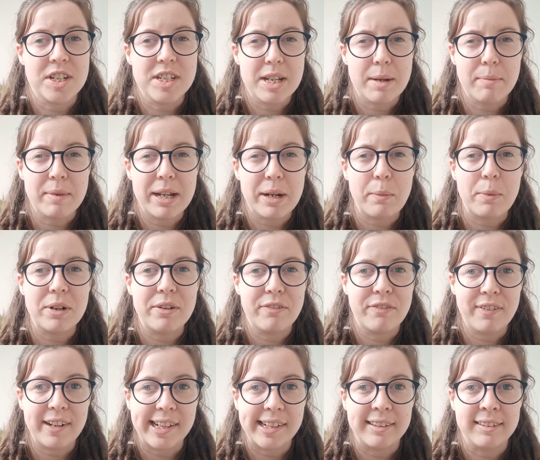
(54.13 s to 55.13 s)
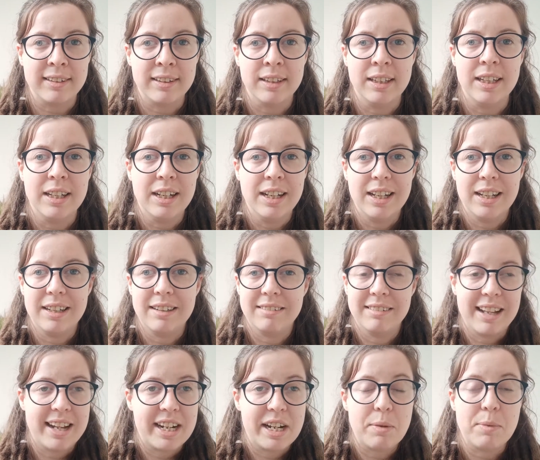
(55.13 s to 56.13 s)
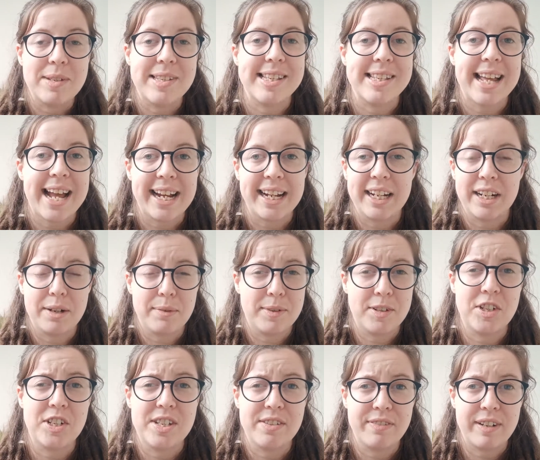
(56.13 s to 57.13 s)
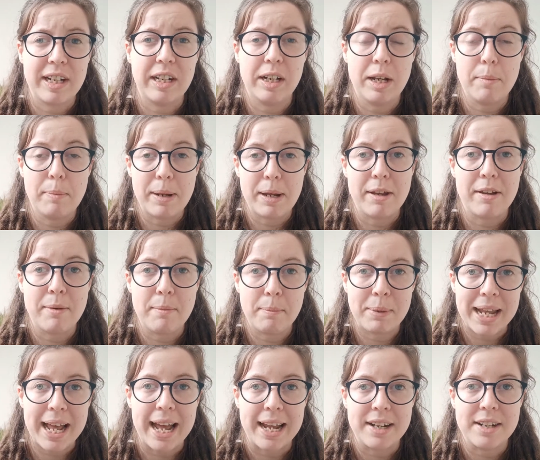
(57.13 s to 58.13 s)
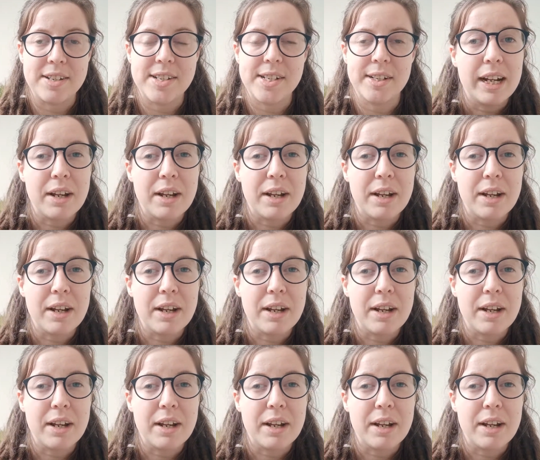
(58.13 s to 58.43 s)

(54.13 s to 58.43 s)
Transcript: Something would feel like it was lacking. It would just feel a bit bland.